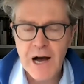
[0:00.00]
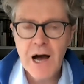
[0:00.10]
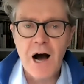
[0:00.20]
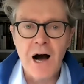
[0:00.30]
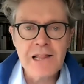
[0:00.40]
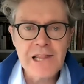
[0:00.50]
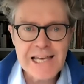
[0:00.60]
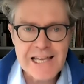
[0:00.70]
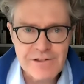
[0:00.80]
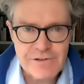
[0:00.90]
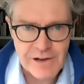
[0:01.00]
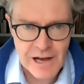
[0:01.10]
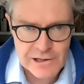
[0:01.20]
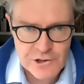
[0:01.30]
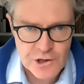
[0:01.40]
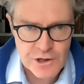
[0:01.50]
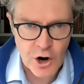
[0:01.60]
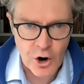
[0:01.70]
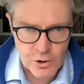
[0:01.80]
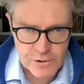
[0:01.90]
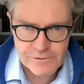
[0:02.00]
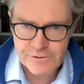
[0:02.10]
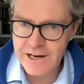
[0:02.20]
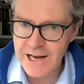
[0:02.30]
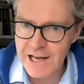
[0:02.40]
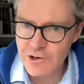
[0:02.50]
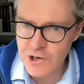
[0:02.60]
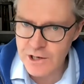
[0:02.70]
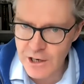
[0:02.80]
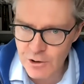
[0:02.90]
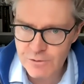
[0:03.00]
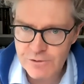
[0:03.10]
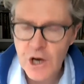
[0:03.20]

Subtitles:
highly intelligent artists and engineers